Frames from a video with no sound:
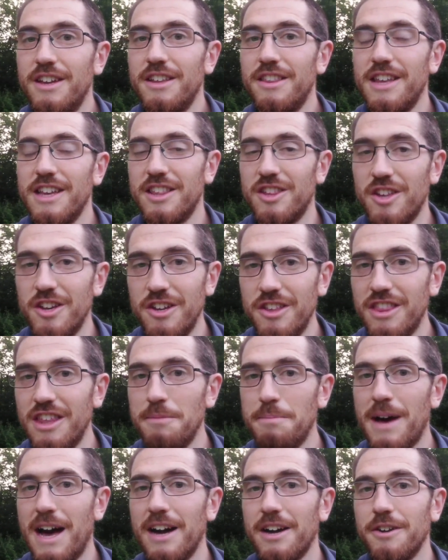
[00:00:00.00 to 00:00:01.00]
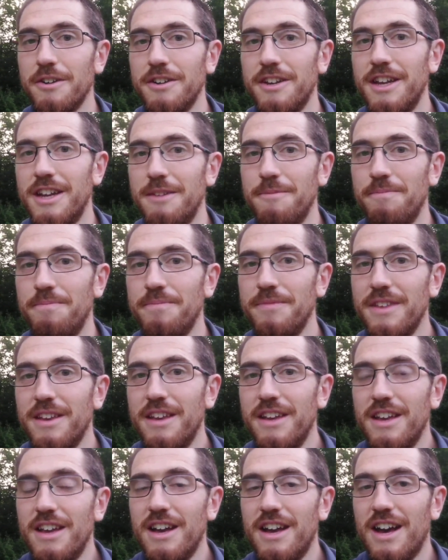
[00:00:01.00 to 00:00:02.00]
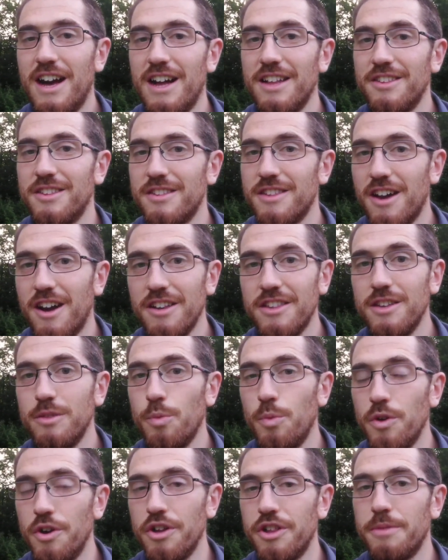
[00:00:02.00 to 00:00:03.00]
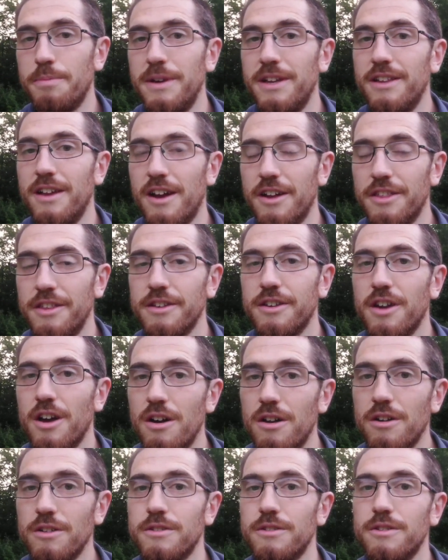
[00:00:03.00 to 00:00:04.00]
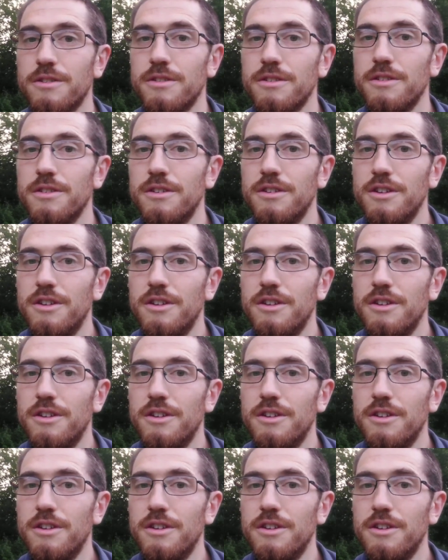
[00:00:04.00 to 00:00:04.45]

they turned their back on him and started worshipping other gods.